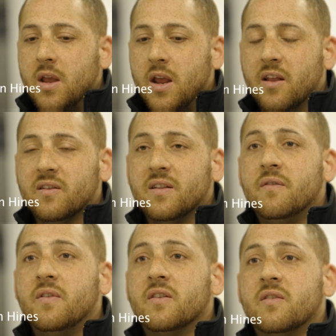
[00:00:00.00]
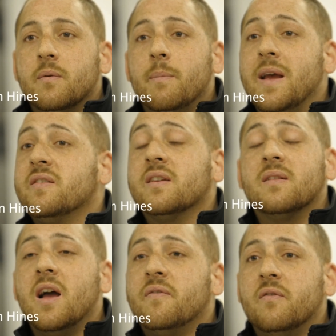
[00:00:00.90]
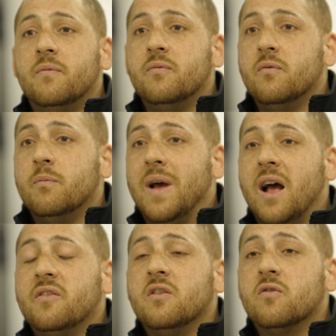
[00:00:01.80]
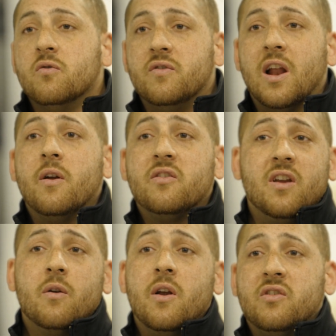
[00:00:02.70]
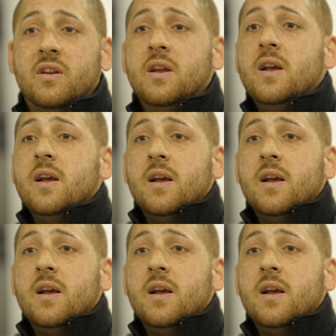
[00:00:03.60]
It has lived this amazing life of passing through generation to generation